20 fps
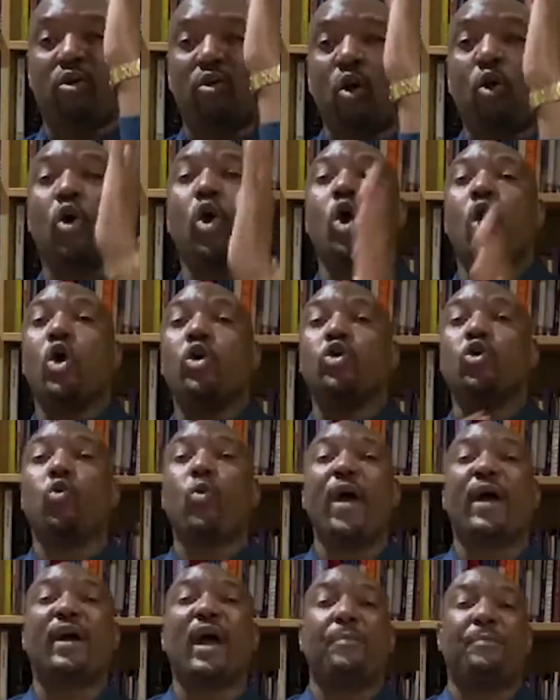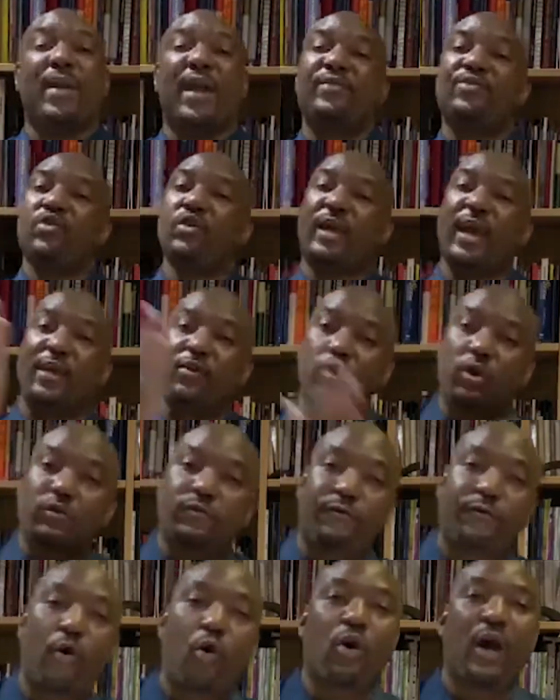o'clock, you wake up and you cannot
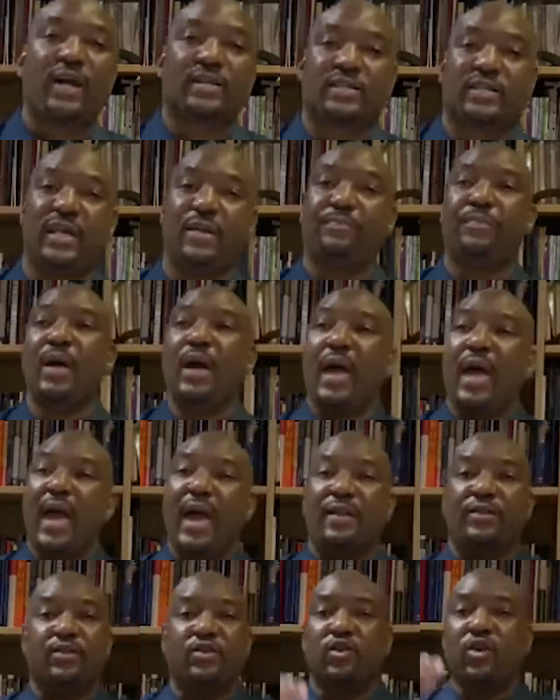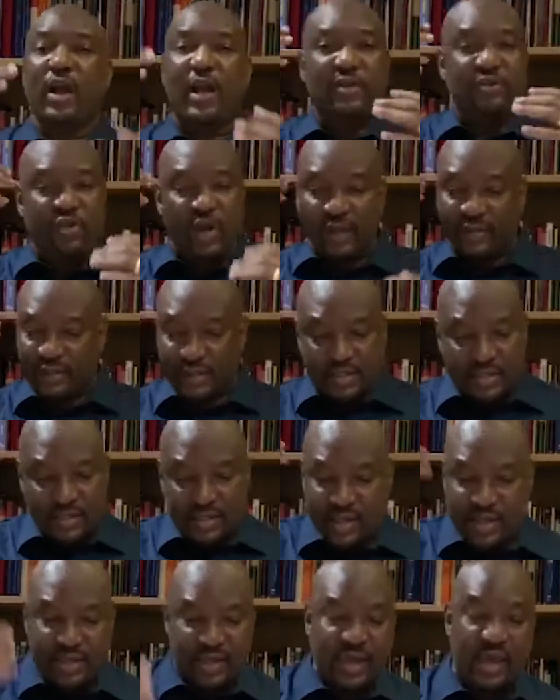fall asleep, and you are just
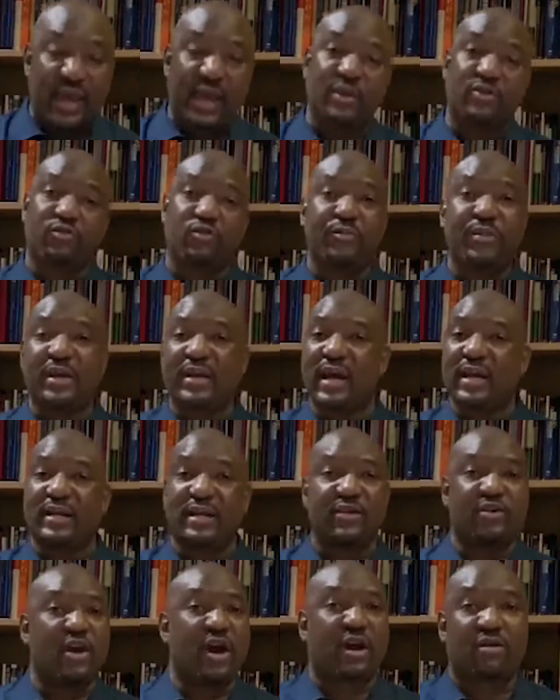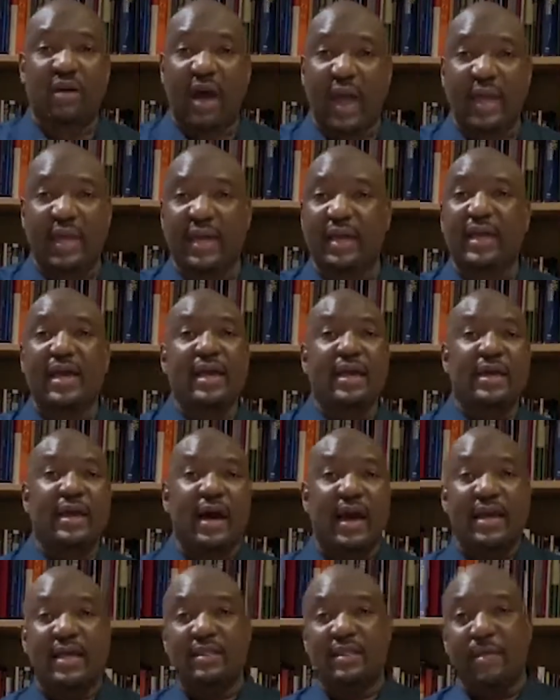thinking and ruminating, you are crying
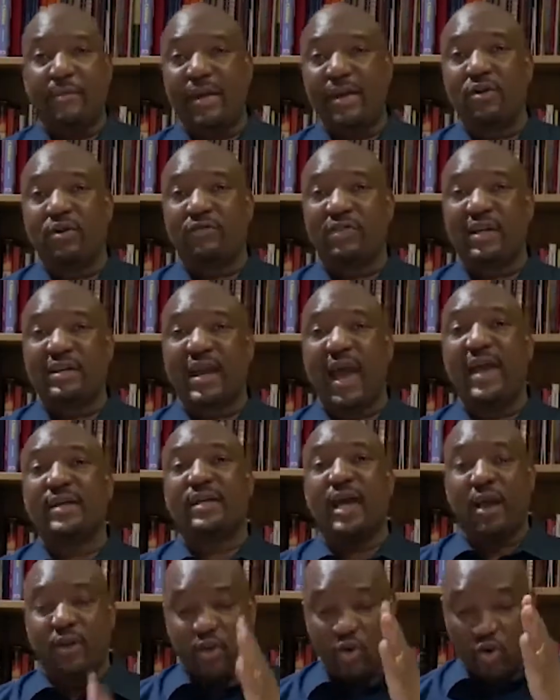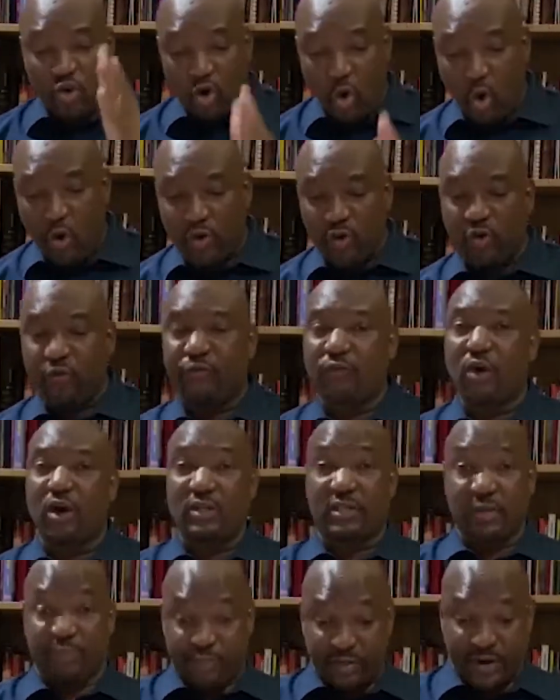in the middle of the night. You know you've
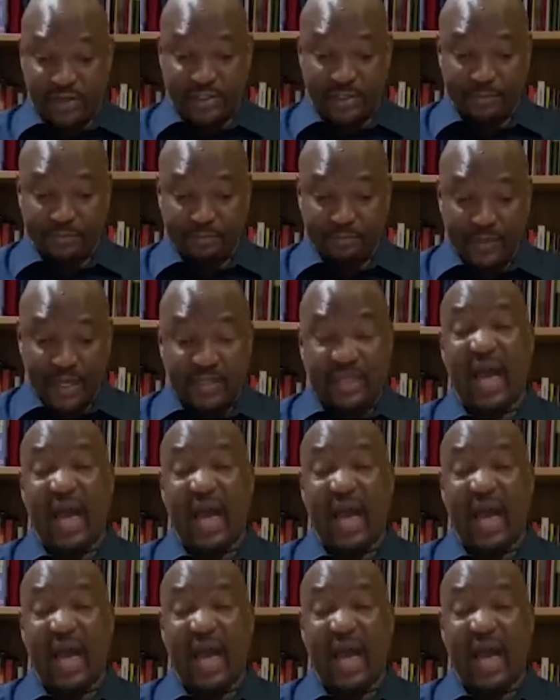got depression.